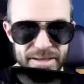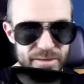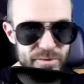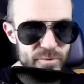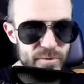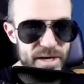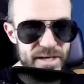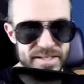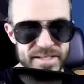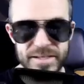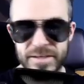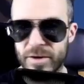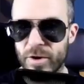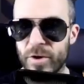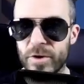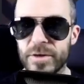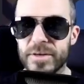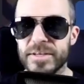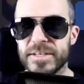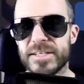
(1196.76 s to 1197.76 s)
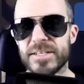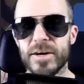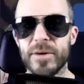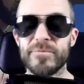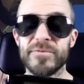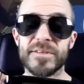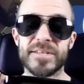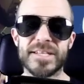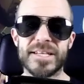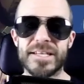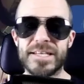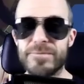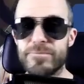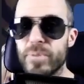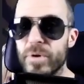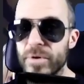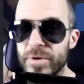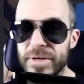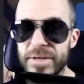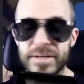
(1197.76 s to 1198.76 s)
you as an artist obviously
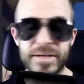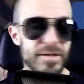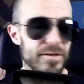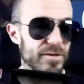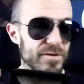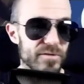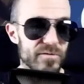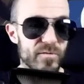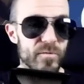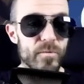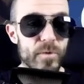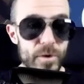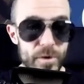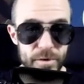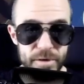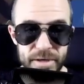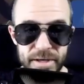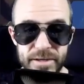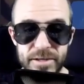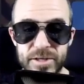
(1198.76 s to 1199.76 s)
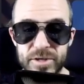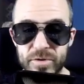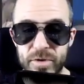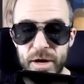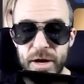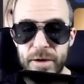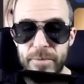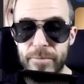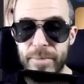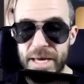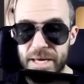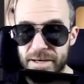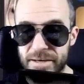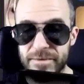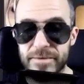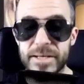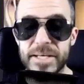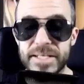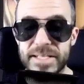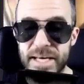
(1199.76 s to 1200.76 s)
put in a lot of work into
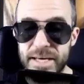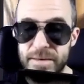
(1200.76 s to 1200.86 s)
making these